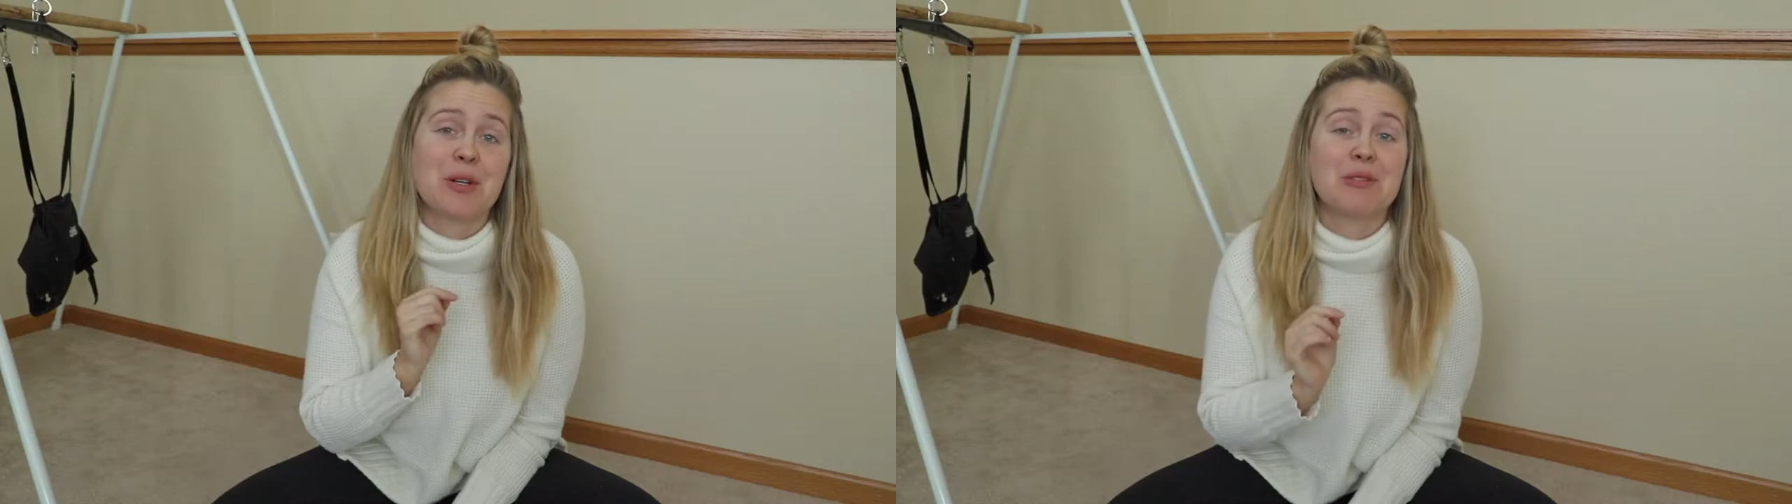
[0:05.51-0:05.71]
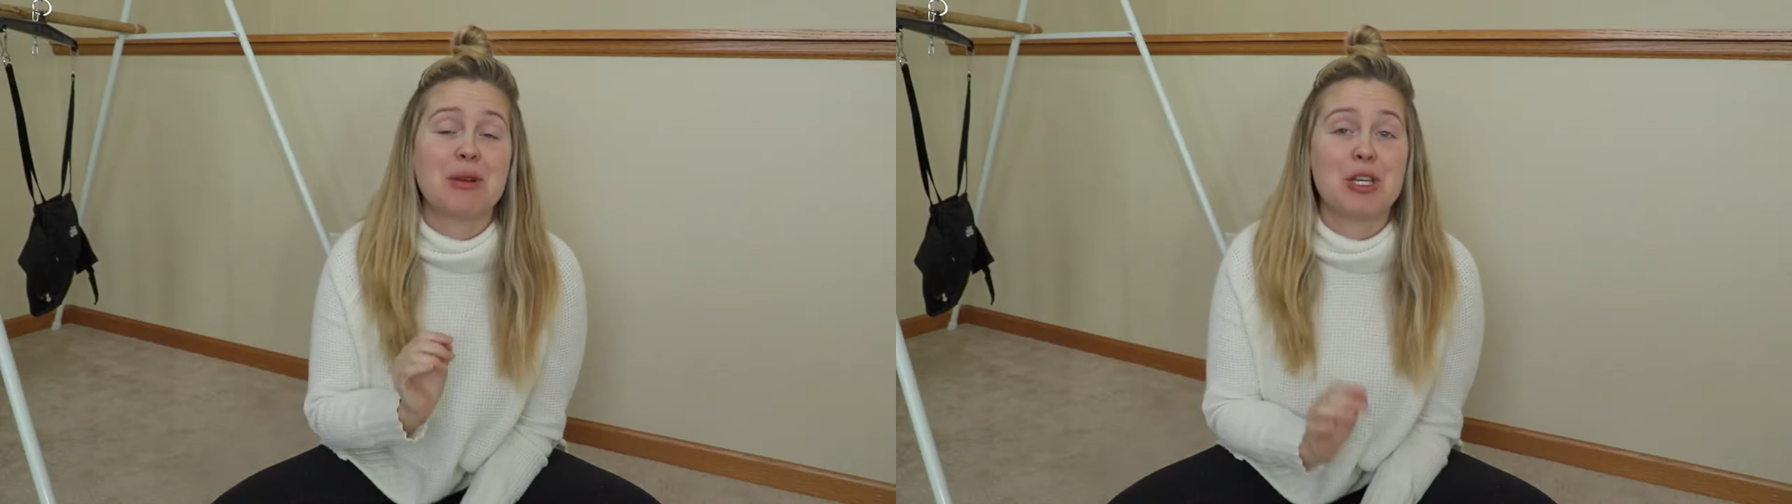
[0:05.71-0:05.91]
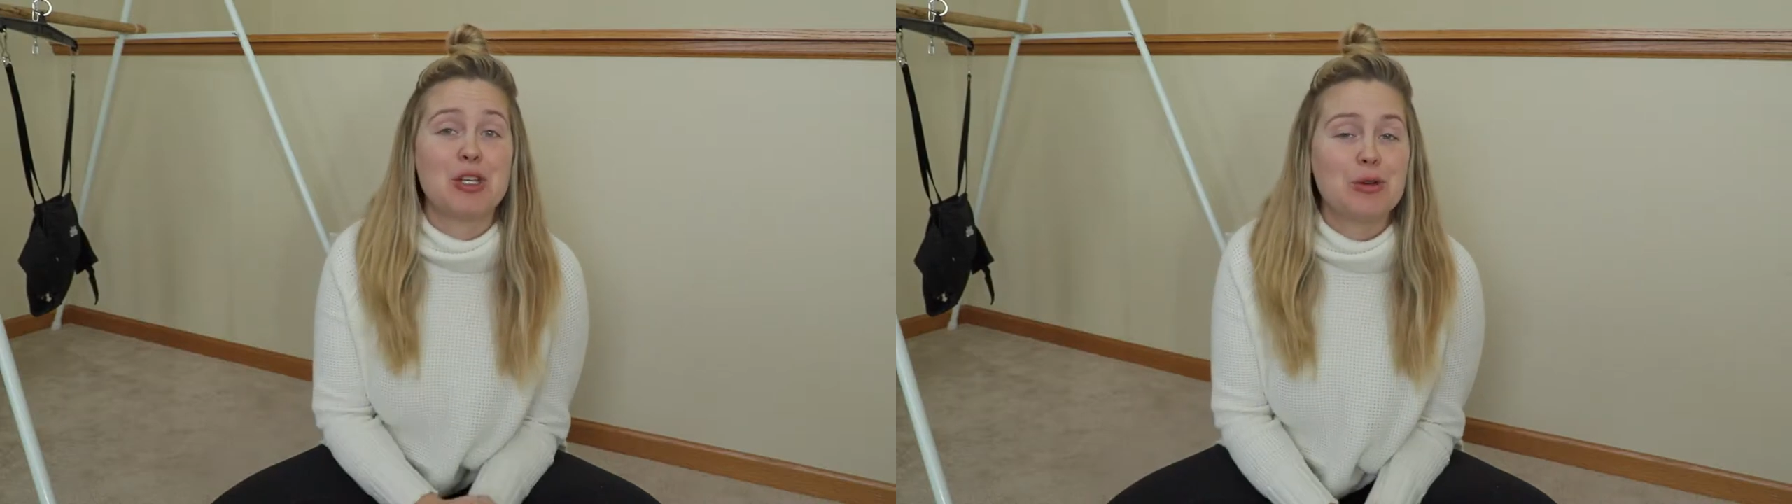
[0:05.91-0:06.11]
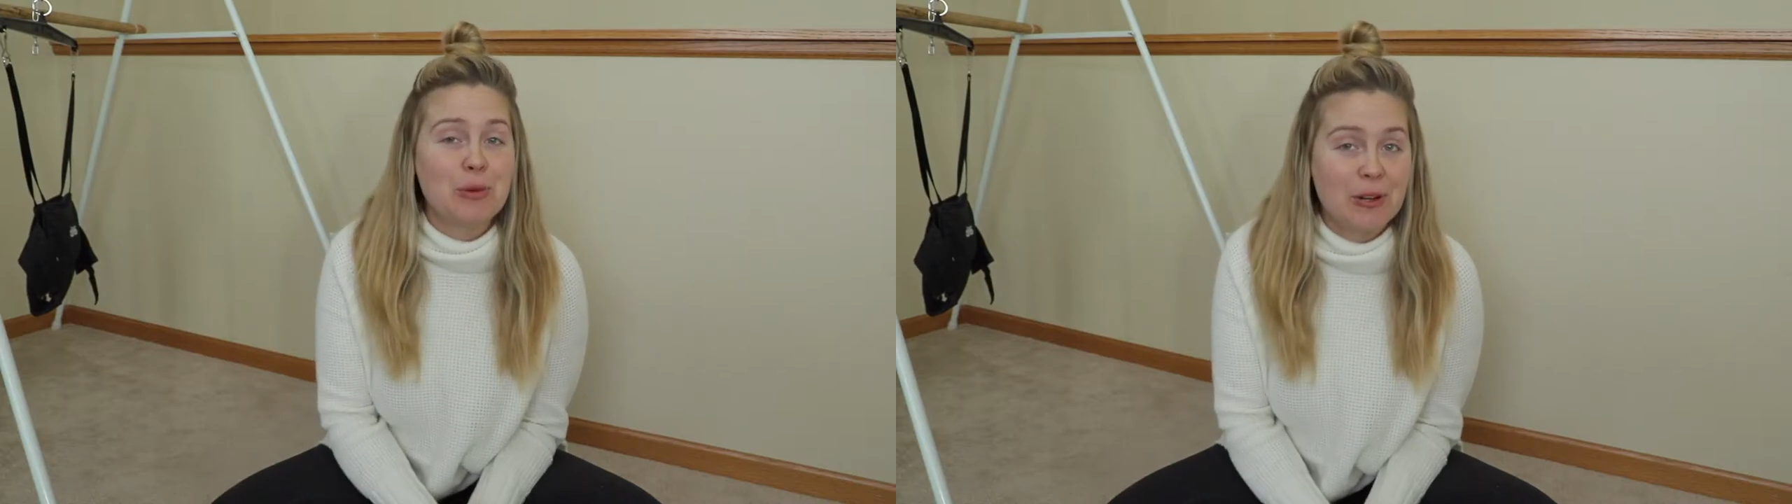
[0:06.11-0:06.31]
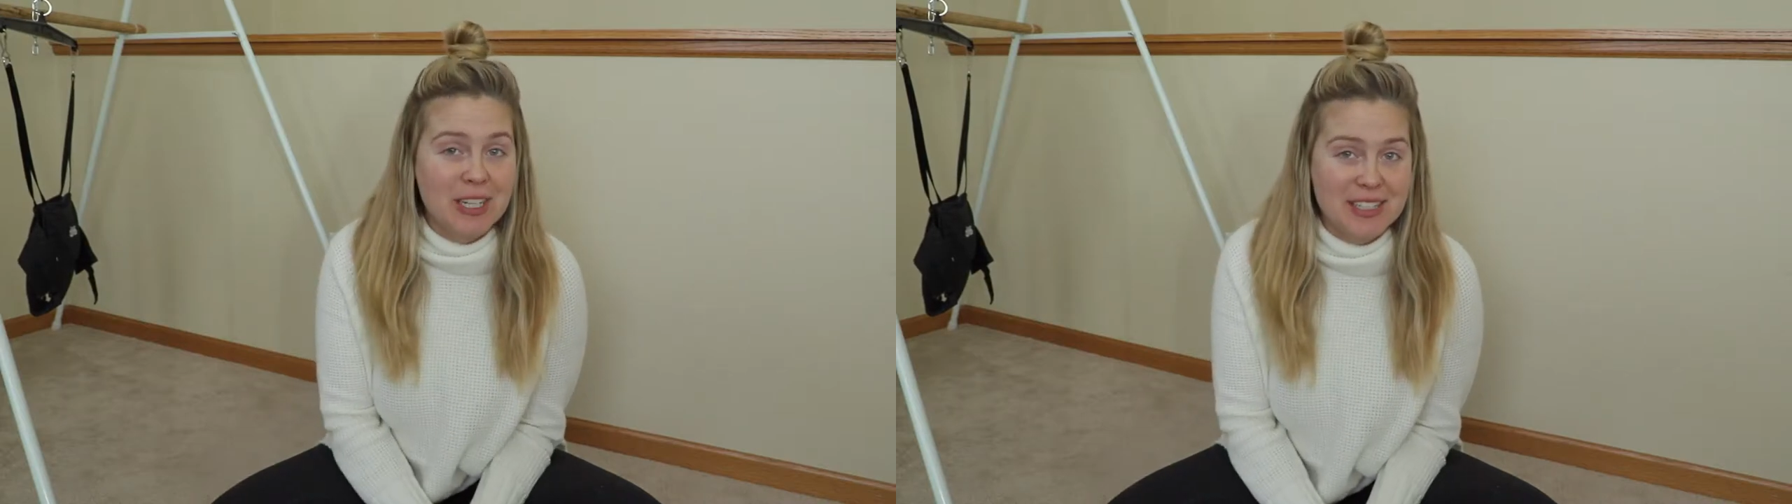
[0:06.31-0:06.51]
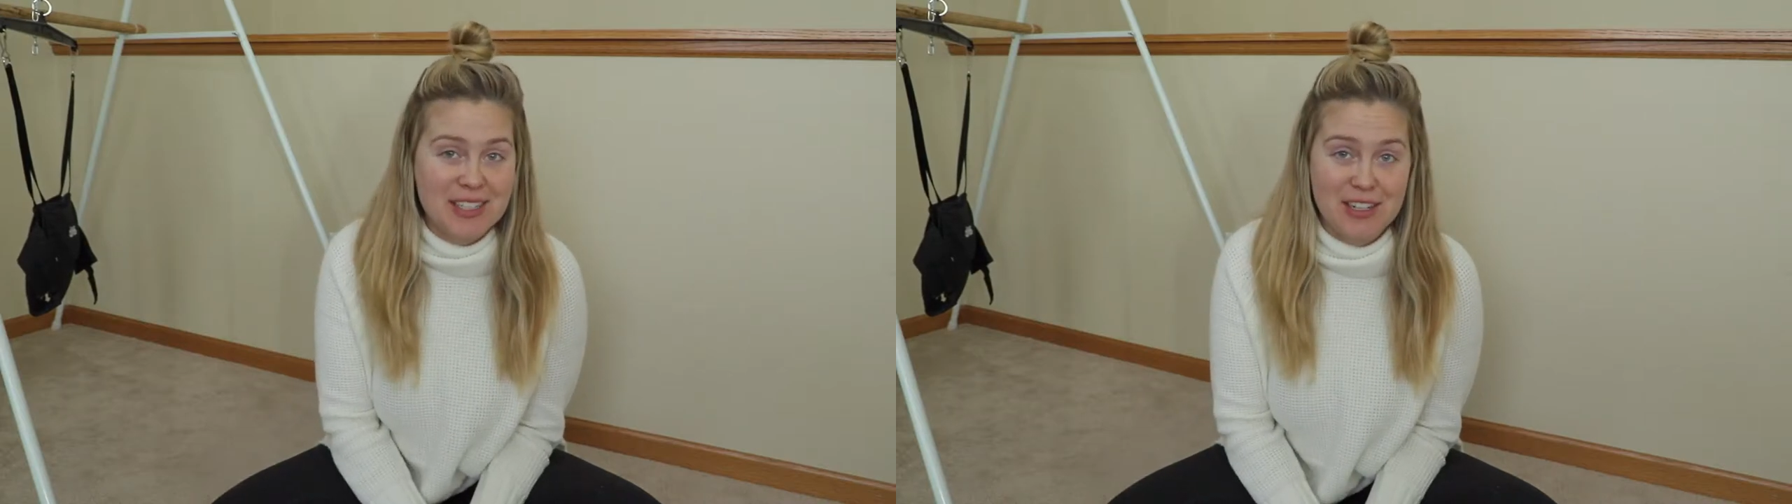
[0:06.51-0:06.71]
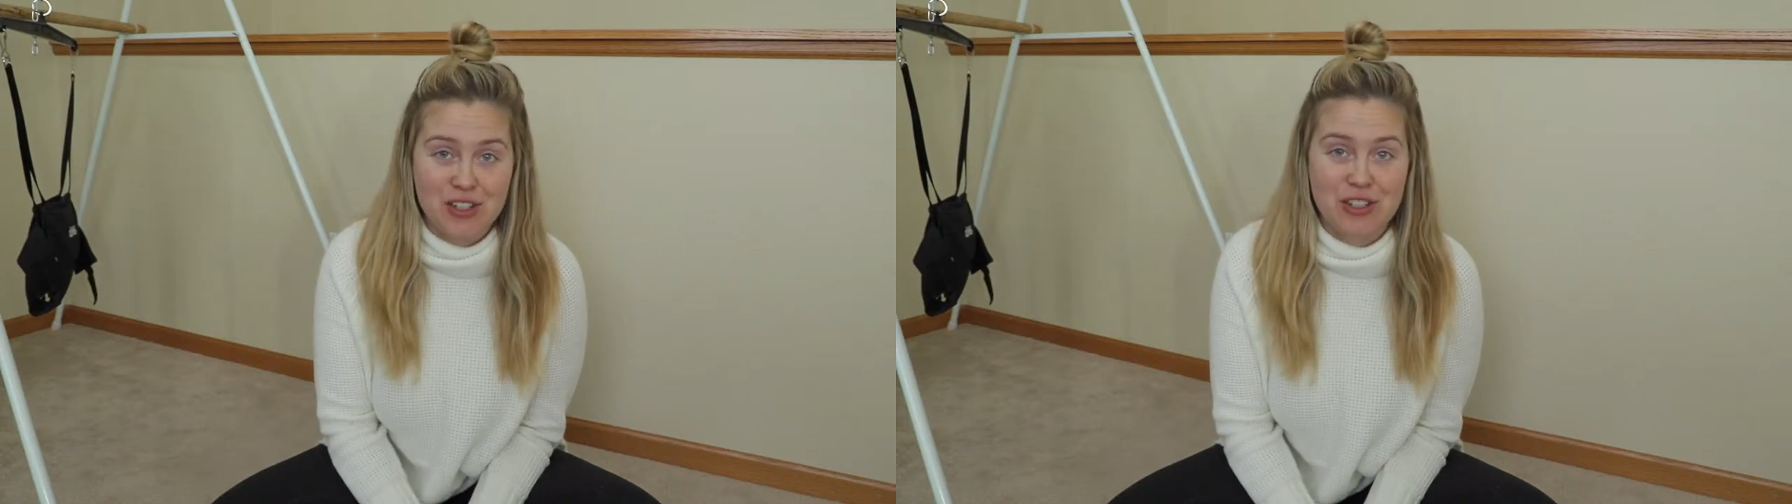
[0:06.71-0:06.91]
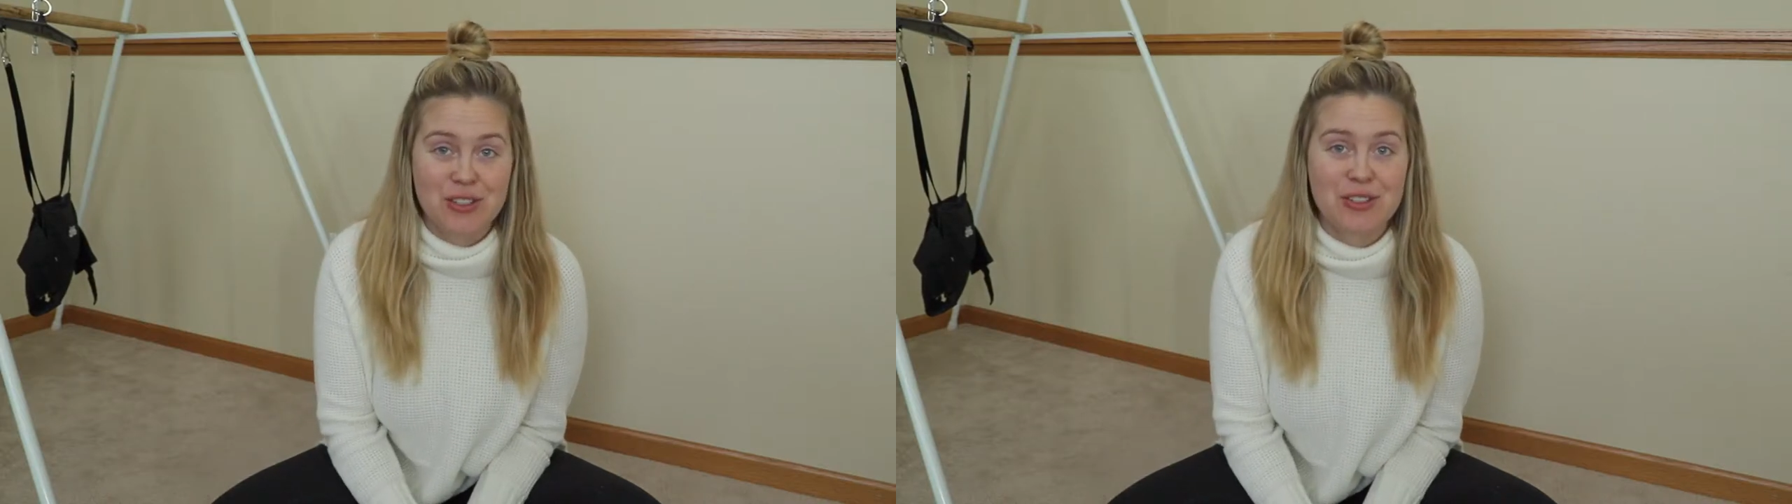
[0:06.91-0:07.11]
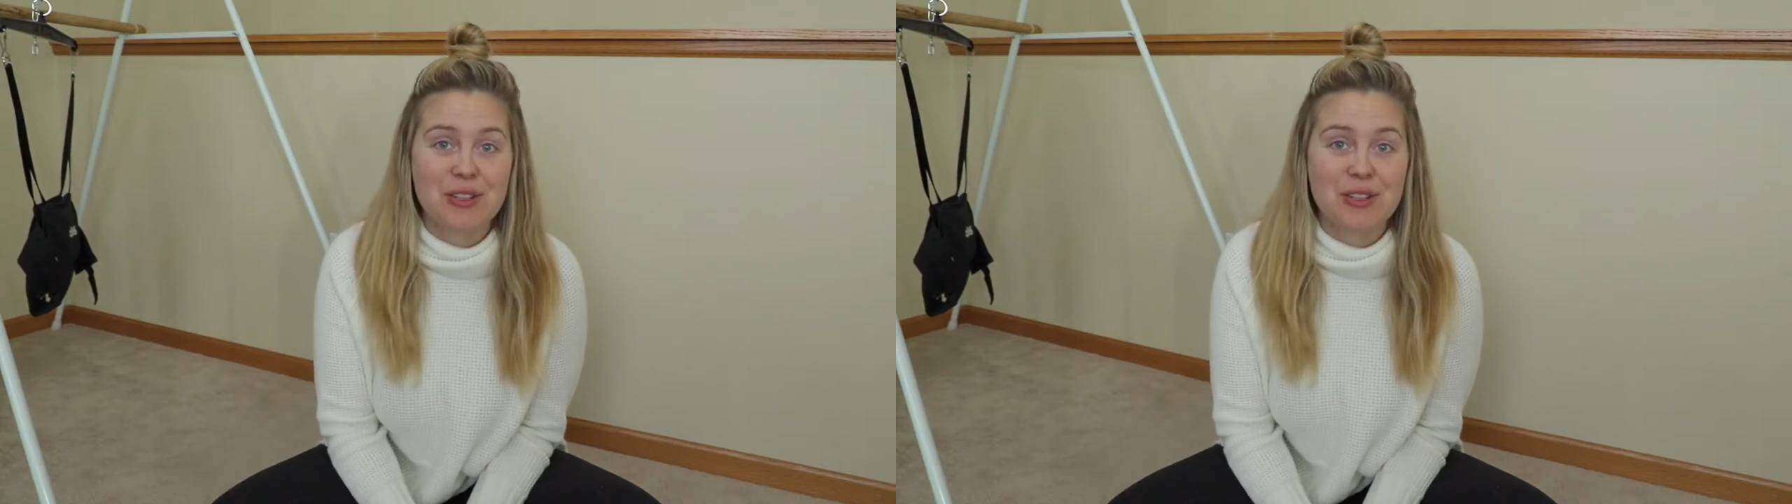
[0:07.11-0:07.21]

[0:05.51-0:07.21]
was my newborn essential.